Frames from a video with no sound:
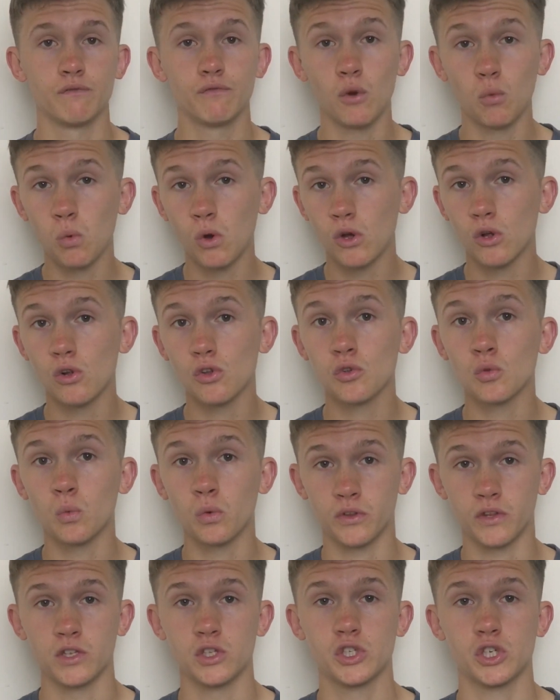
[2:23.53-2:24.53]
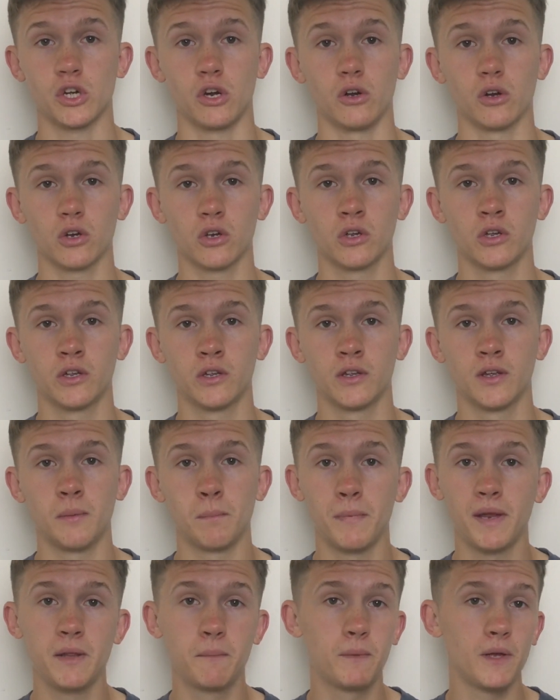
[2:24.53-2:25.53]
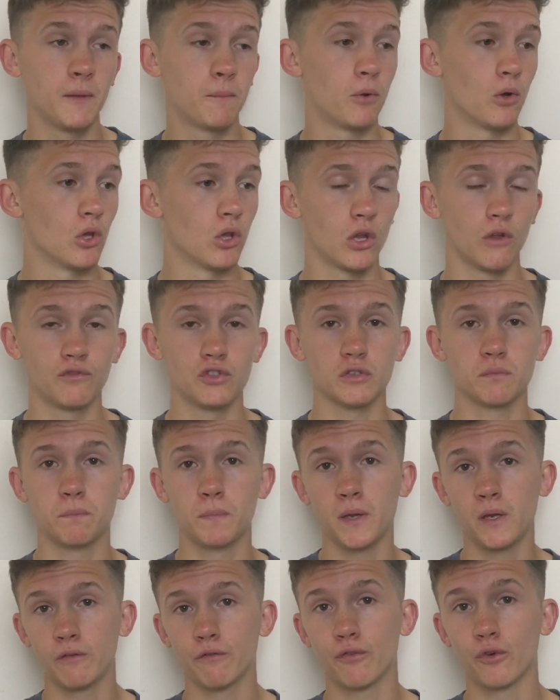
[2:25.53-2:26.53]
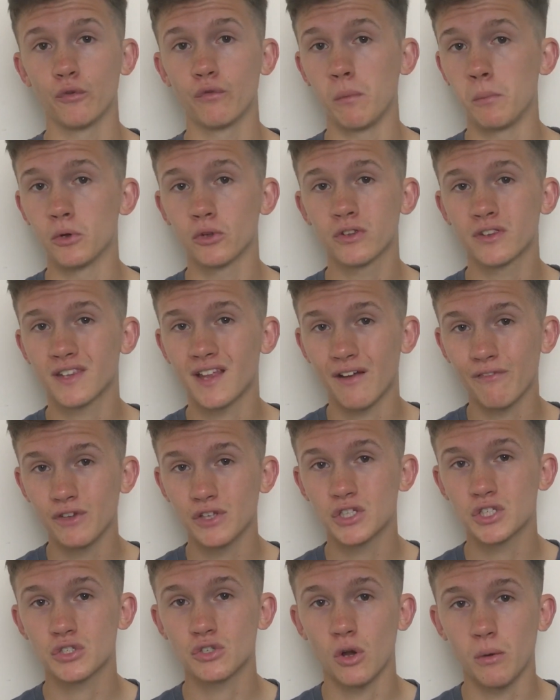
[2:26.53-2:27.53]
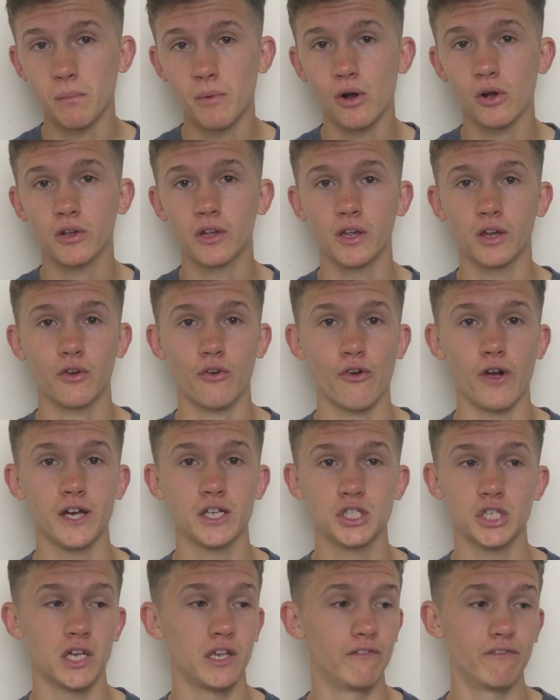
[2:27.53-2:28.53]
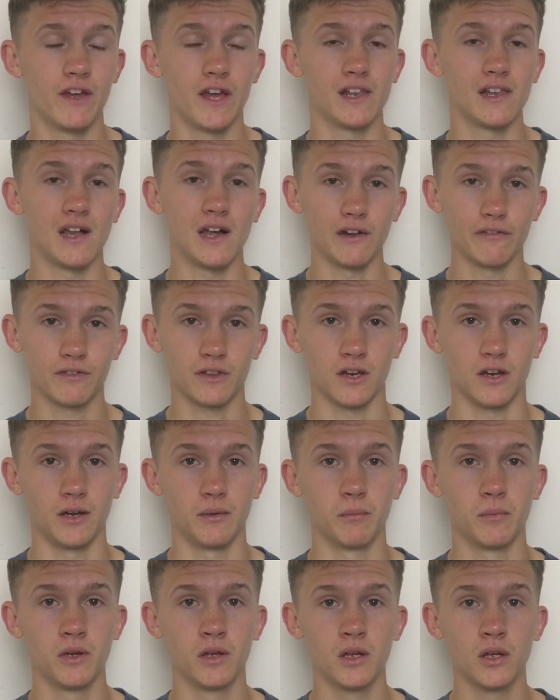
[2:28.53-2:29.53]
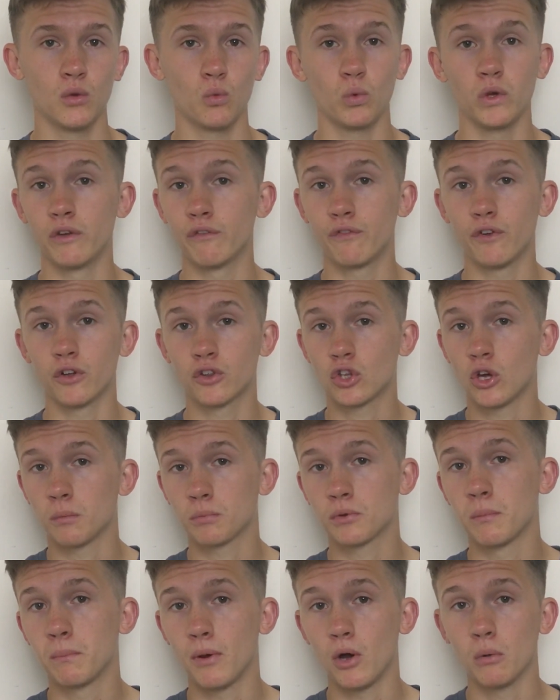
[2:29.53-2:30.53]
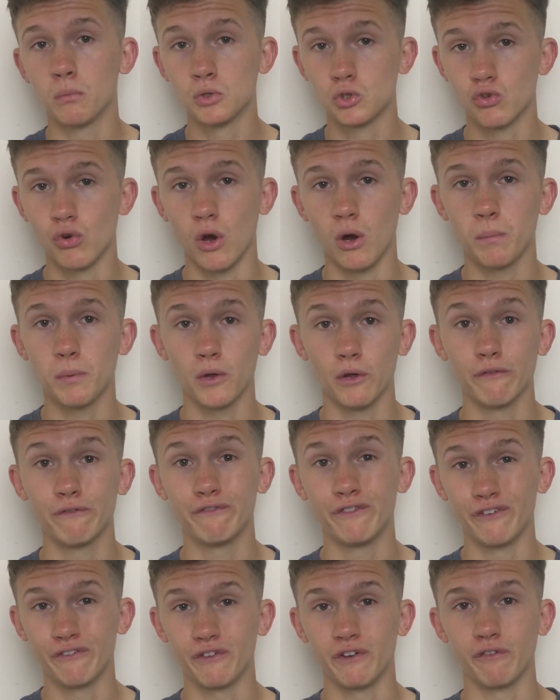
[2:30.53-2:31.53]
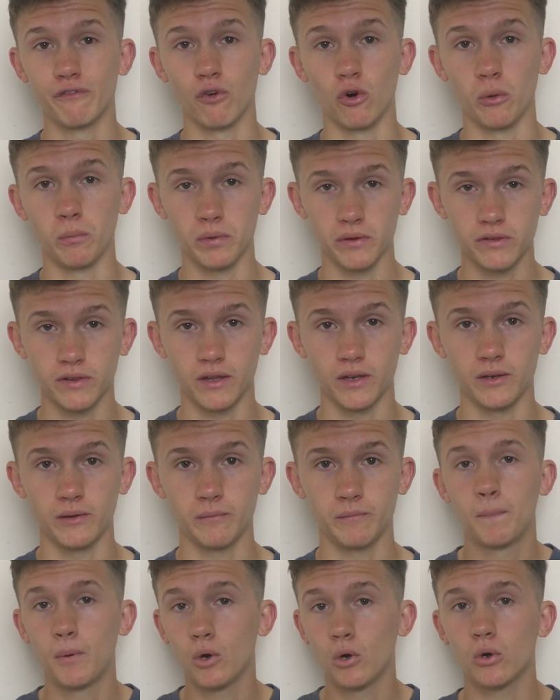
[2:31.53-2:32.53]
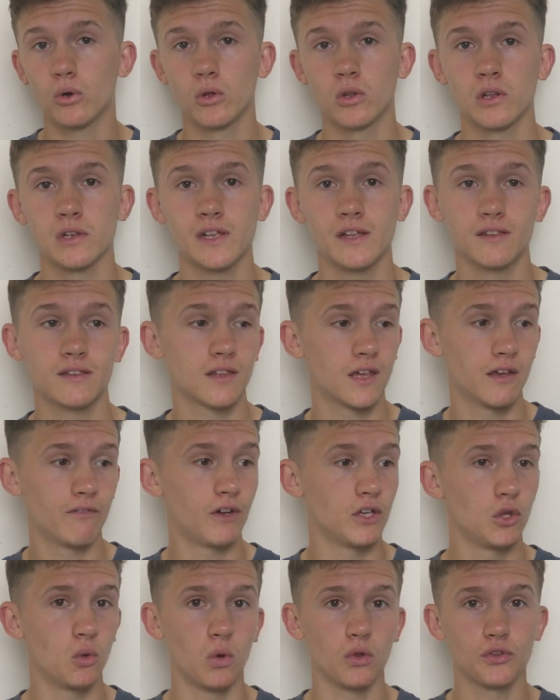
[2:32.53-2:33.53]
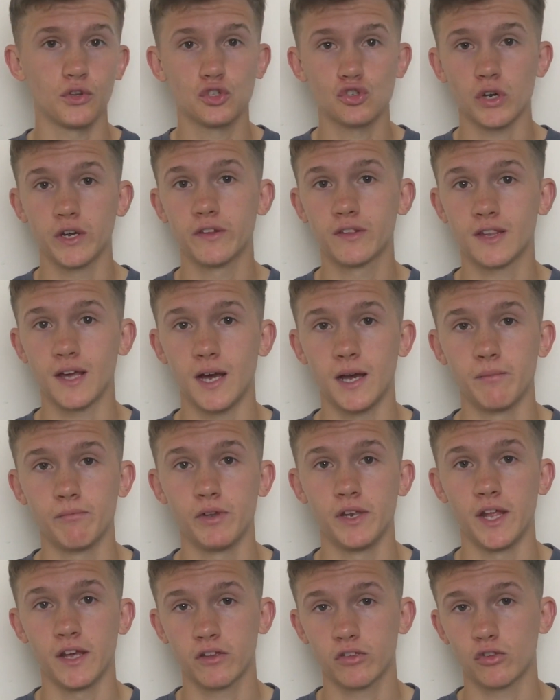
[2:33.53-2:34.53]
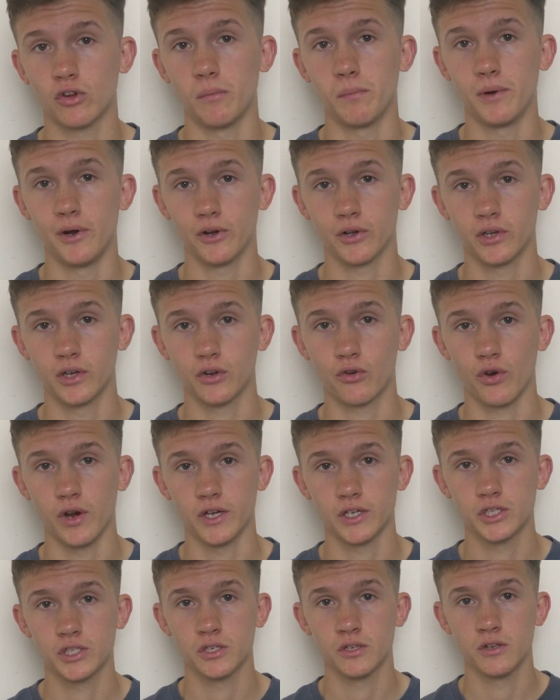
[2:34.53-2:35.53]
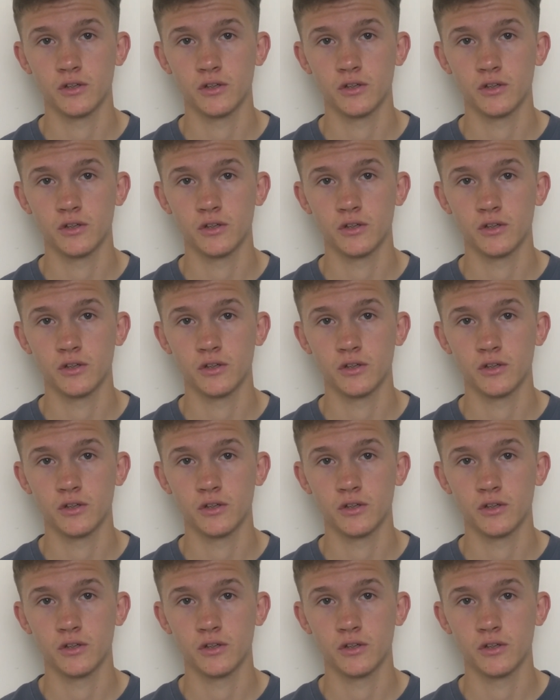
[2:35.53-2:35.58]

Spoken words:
The world was in shock. Many people have just been through the most savage stock market crash in their lifetime, with a top to bottom drop of 54%. But let's say that you want to try and time the next stock market crash.